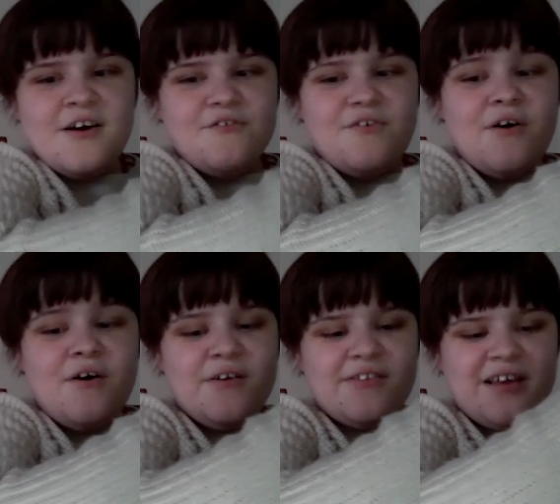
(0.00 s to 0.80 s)
Four
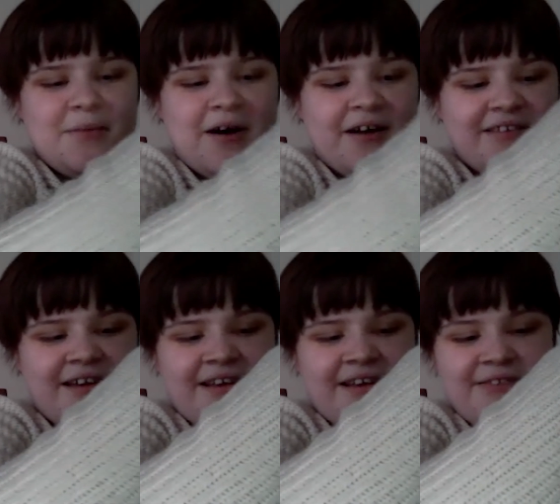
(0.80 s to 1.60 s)

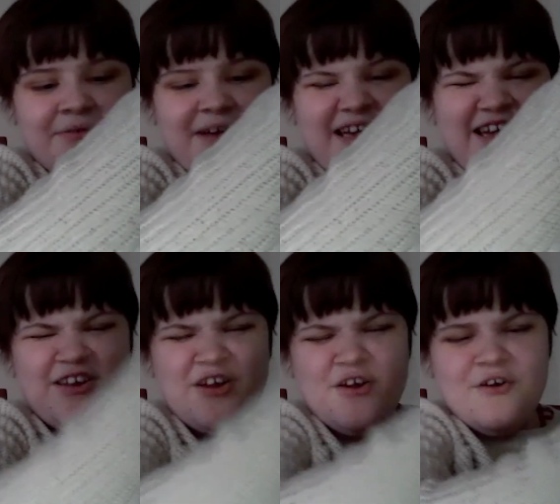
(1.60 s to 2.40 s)
cinematic, is three
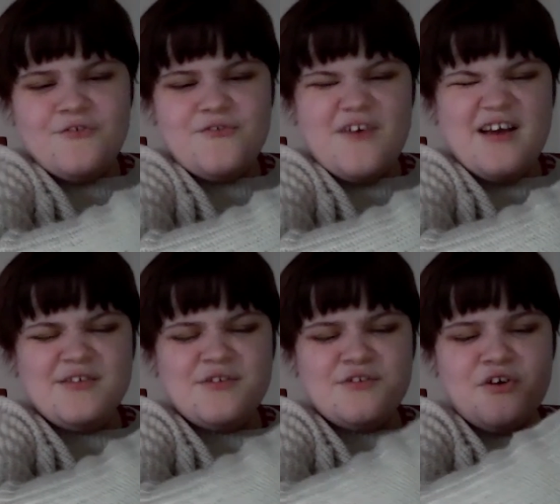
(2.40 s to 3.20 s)
new
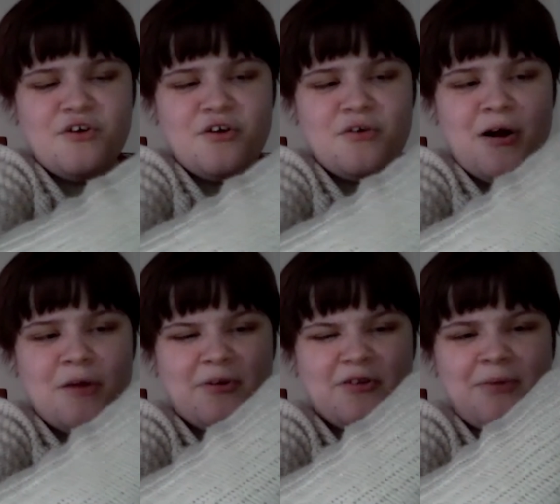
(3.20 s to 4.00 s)
friends, two
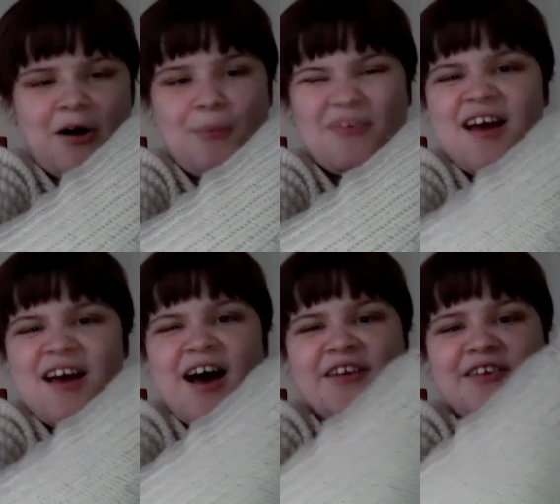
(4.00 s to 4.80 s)
open pubs,
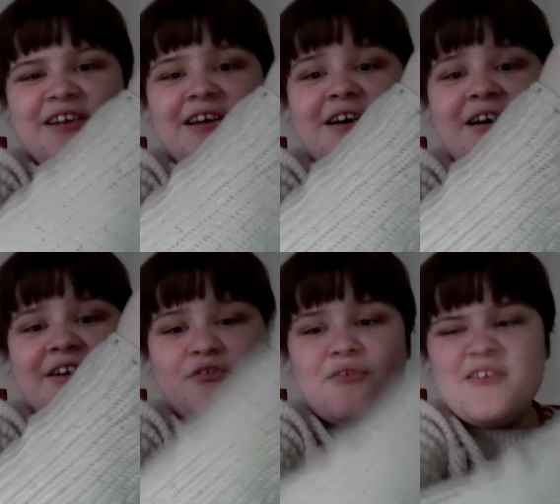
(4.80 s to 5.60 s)
and a
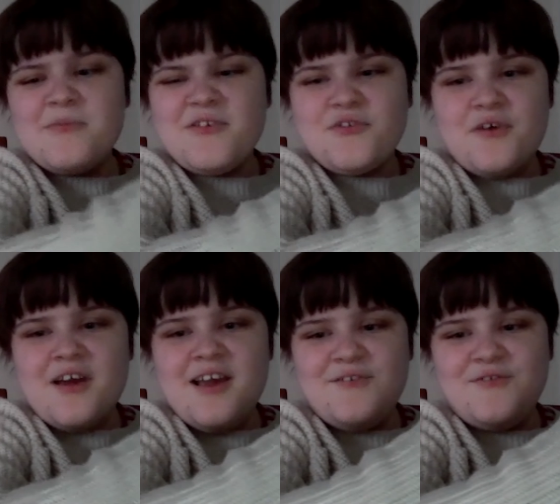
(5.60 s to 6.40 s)
large Christmas
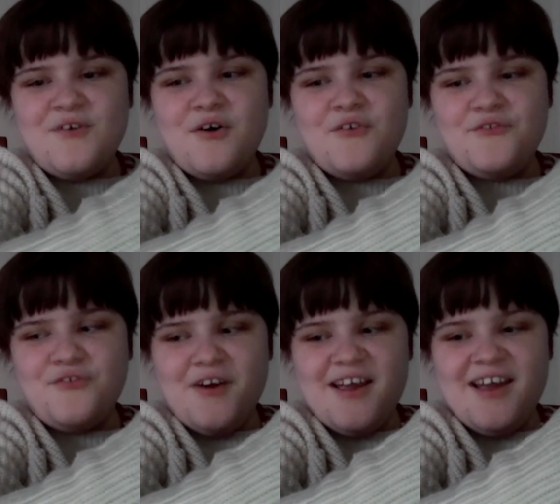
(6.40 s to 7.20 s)
tree for
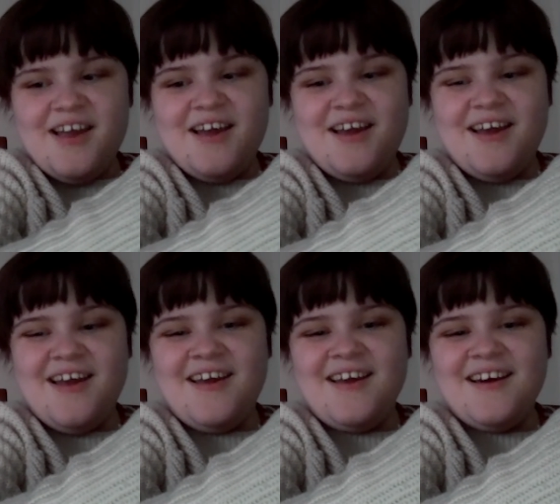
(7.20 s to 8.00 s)

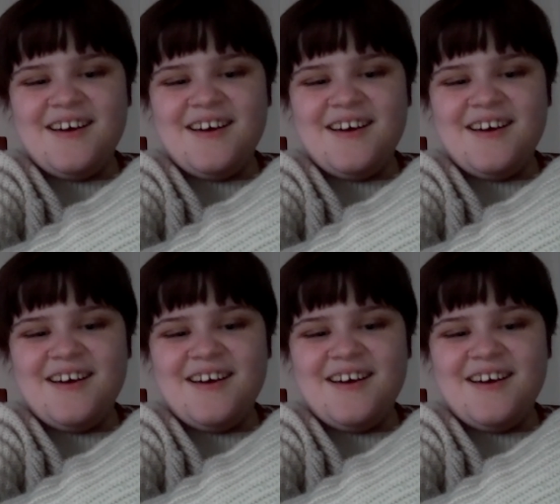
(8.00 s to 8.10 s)
free.